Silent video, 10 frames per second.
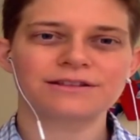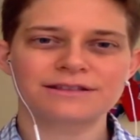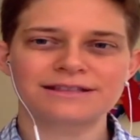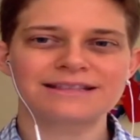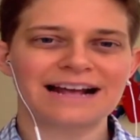
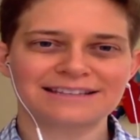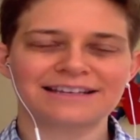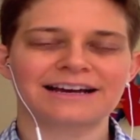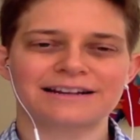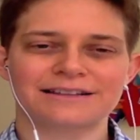that's the
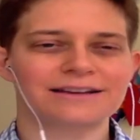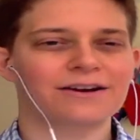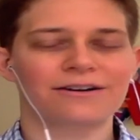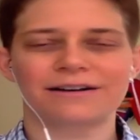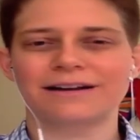kind of thing,
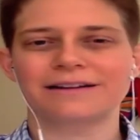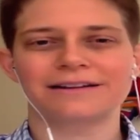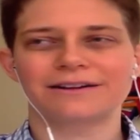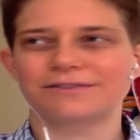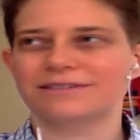all right,
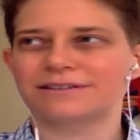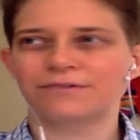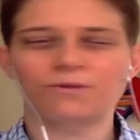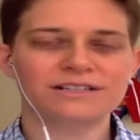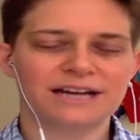it's a
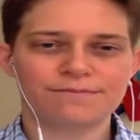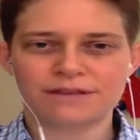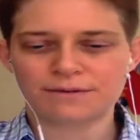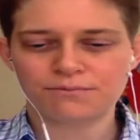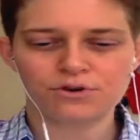one-time
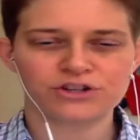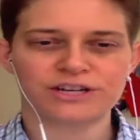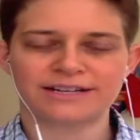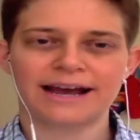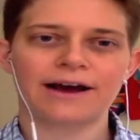thing, push
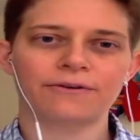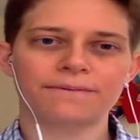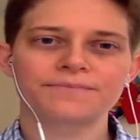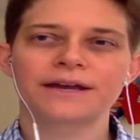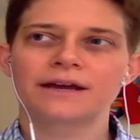it down.
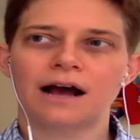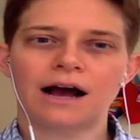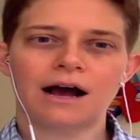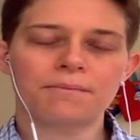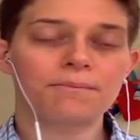
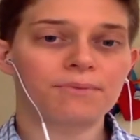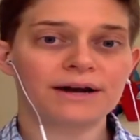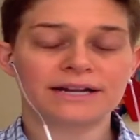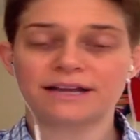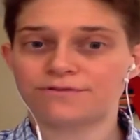
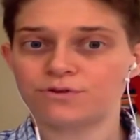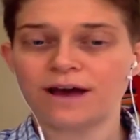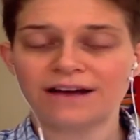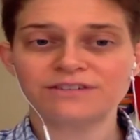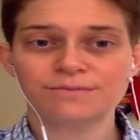But if you
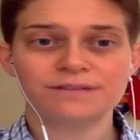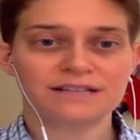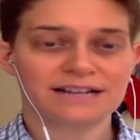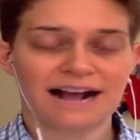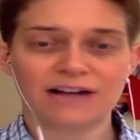have something
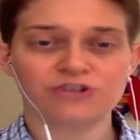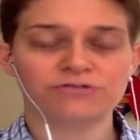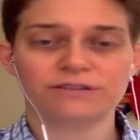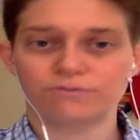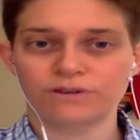that
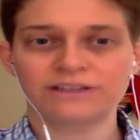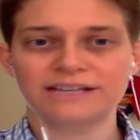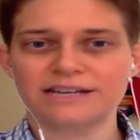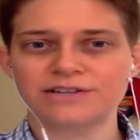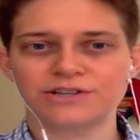actually
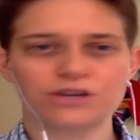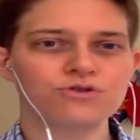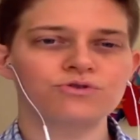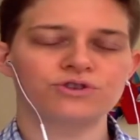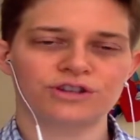really is
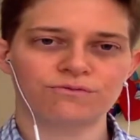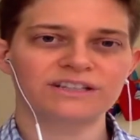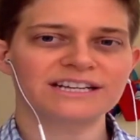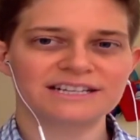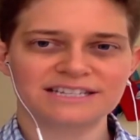huge, that
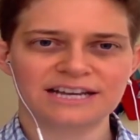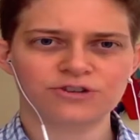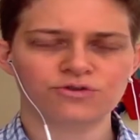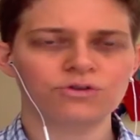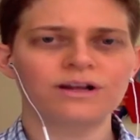really is
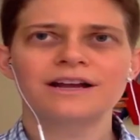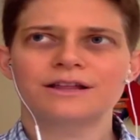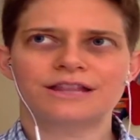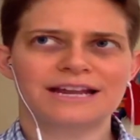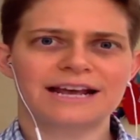central,
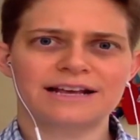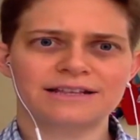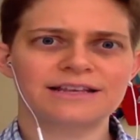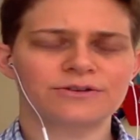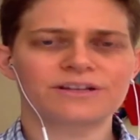that
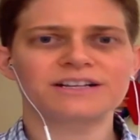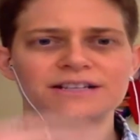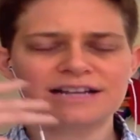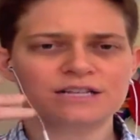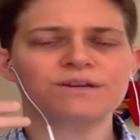
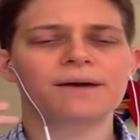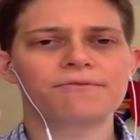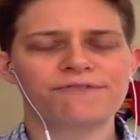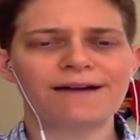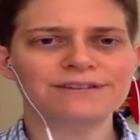has become
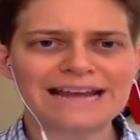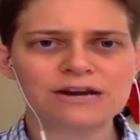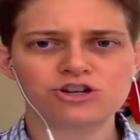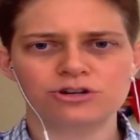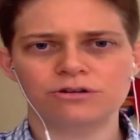
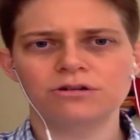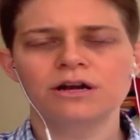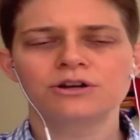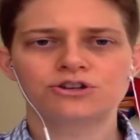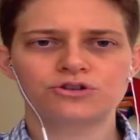foundational
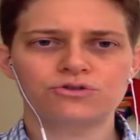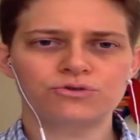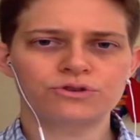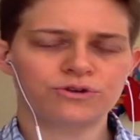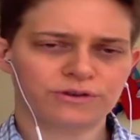
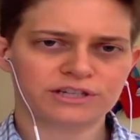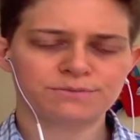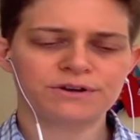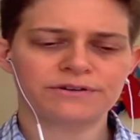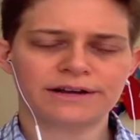to your
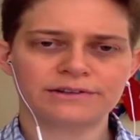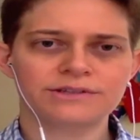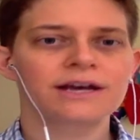experience,